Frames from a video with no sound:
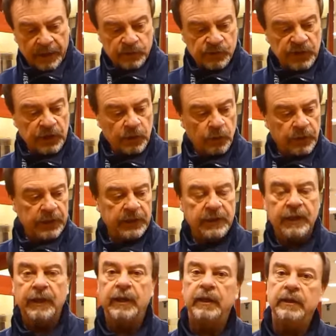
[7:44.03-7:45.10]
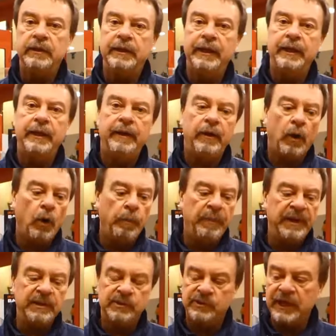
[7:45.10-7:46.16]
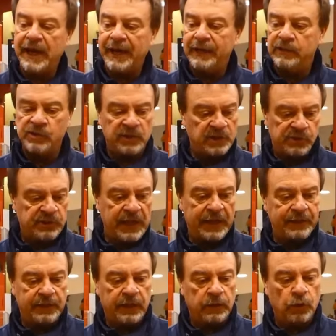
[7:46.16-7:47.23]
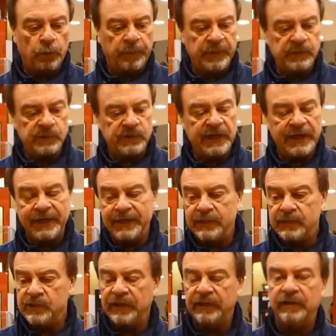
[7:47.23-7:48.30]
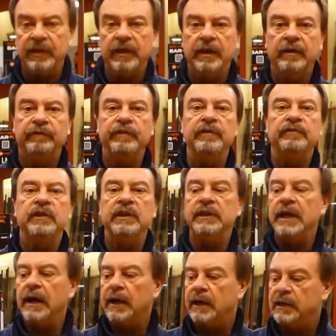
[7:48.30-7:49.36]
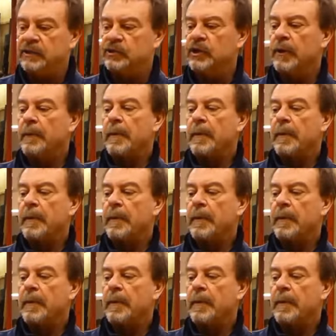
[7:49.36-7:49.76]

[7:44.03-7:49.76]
zeroing uh, the open sights, the standard open sights at uh, 50 yards.